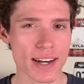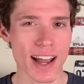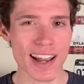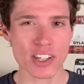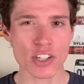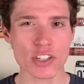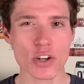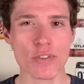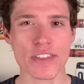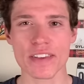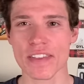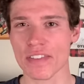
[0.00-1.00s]
I actually don't
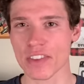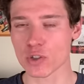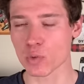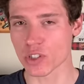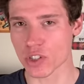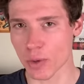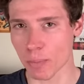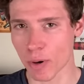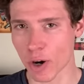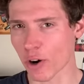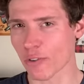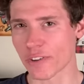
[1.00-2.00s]
think that this was the
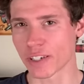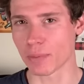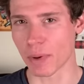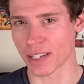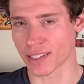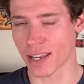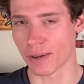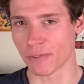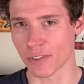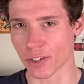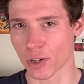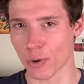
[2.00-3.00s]
perfect bike setup
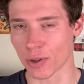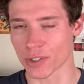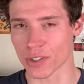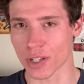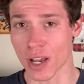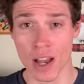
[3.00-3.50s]
for the course.